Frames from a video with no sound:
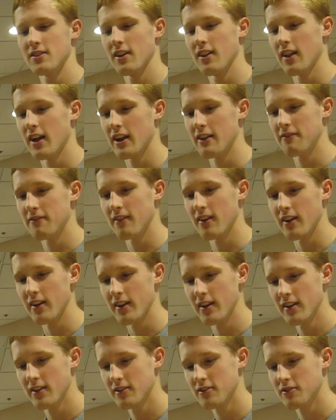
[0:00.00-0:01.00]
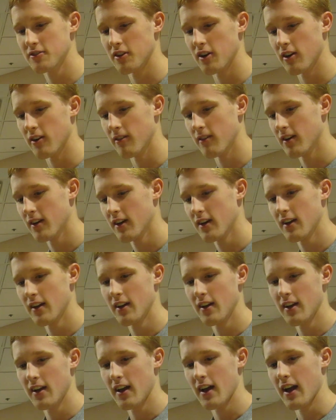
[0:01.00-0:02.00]
a lot of fun. So
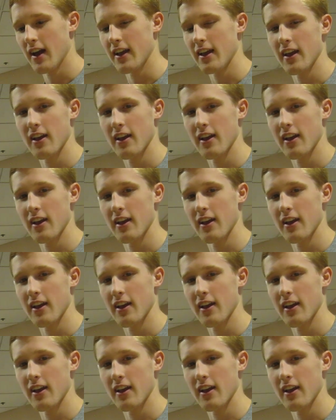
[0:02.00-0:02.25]
I